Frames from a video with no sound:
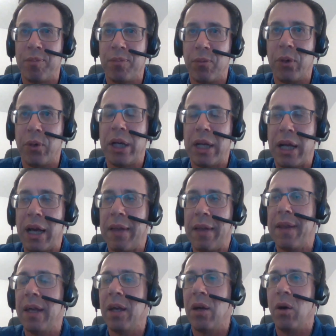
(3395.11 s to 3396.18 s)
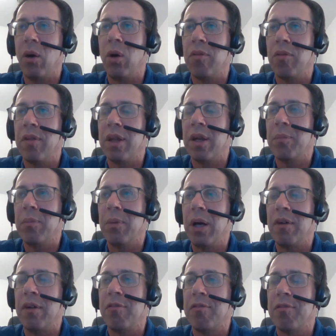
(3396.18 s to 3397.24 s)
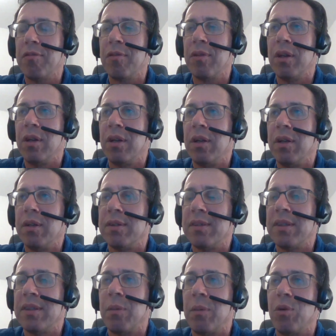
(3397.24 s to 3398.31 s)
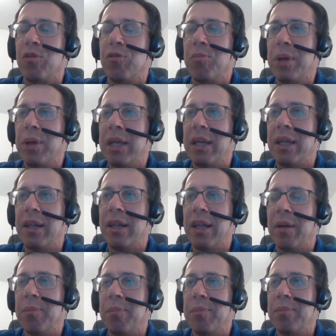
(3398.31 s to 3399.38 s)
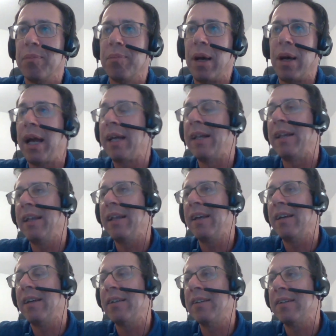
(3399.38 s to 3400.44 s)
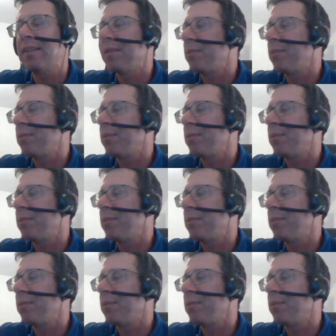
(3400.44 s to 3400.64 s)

Really, I think all of them have some of me in them, my ideas,